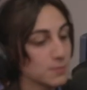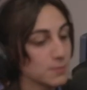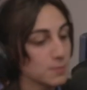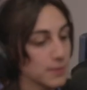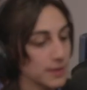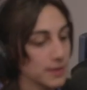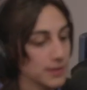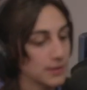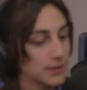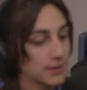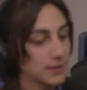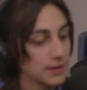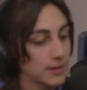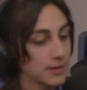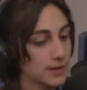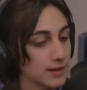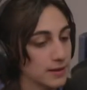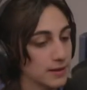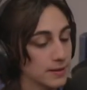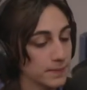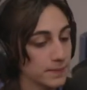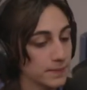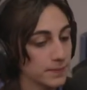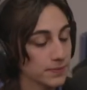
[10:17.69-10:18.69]
But hmm.
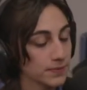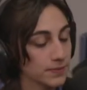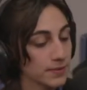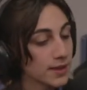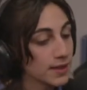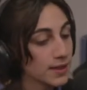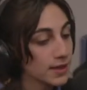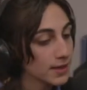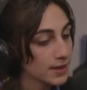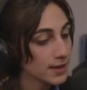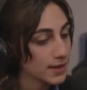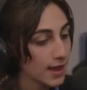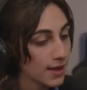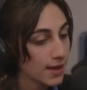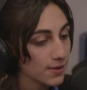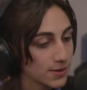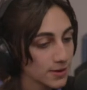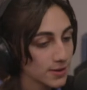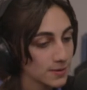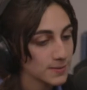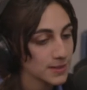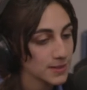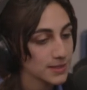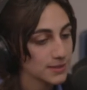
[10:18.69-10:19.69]
um, yeah, when I
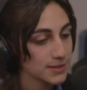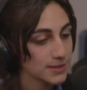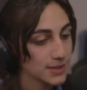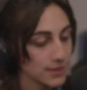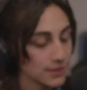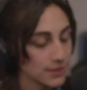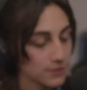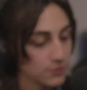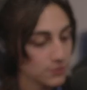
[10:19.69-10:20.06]
met Dan